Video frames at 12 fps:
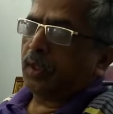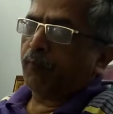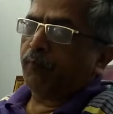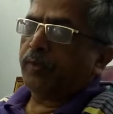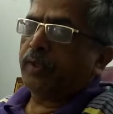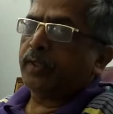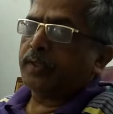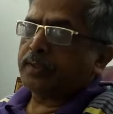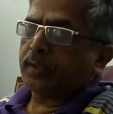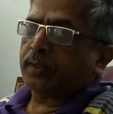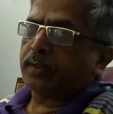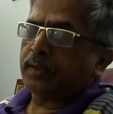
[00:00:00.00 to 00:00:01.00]
every
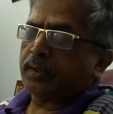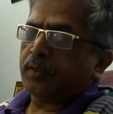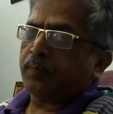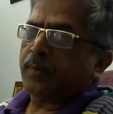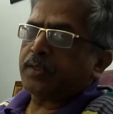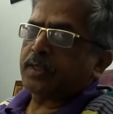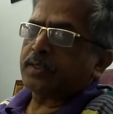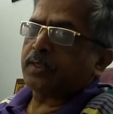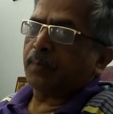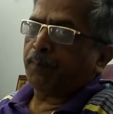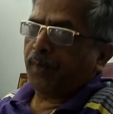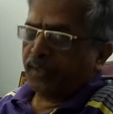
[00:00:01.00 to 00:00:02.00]
digit represents
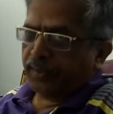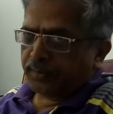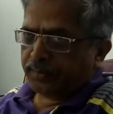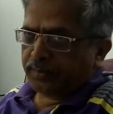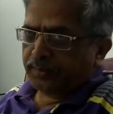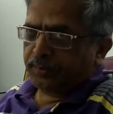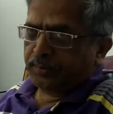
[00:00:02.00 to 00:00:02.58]
a planet.